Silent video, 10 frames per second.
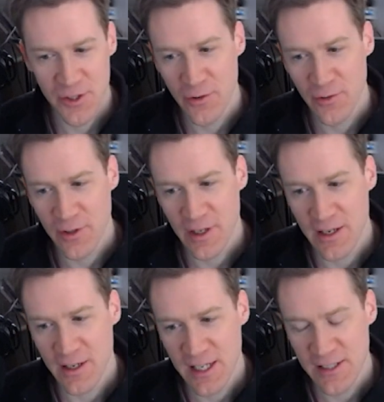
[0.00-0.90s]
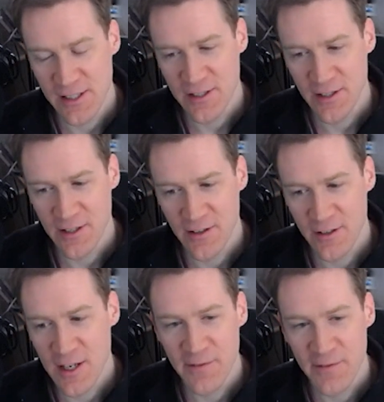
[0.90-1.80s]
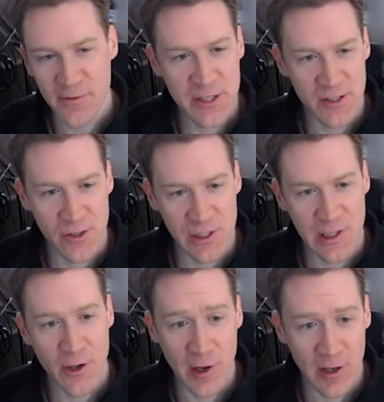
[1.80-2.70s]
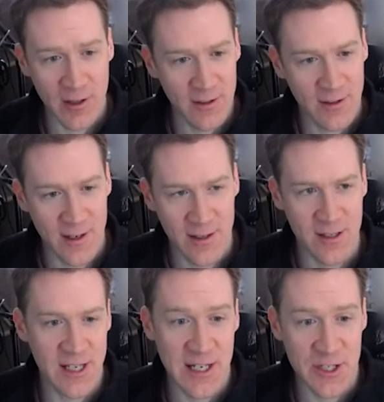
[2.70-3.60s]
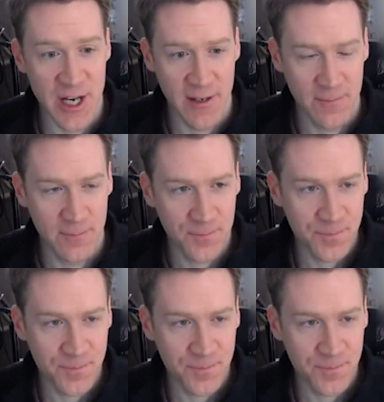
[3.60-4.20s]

So, in a sense, the confirmations are slower on the side chain.